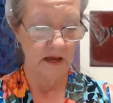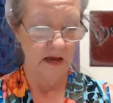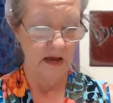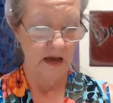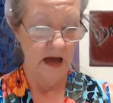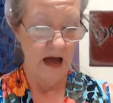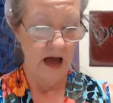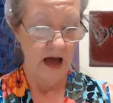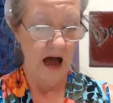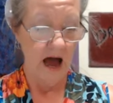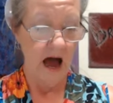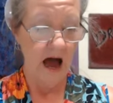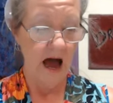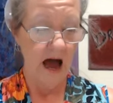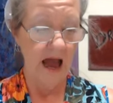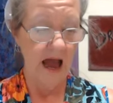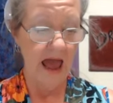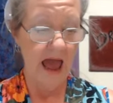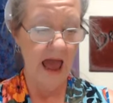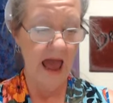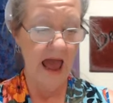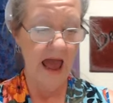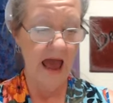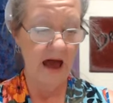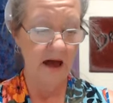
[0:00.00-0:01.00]
I
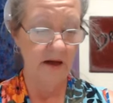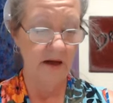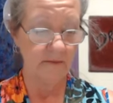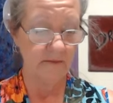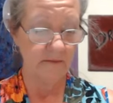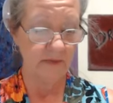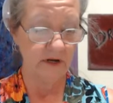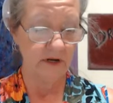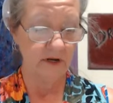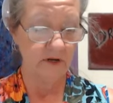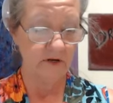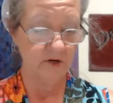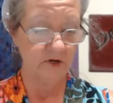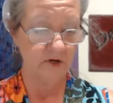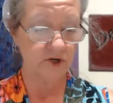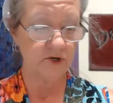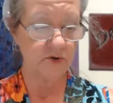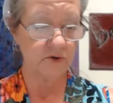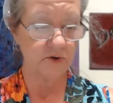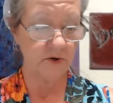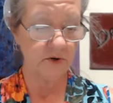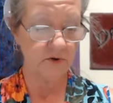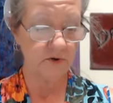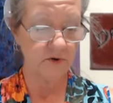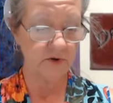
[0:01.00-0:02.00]
am
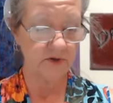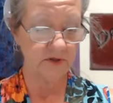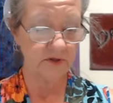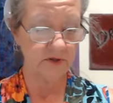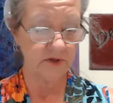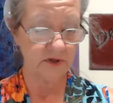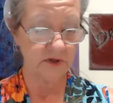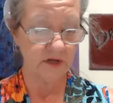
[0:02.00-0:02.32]
truth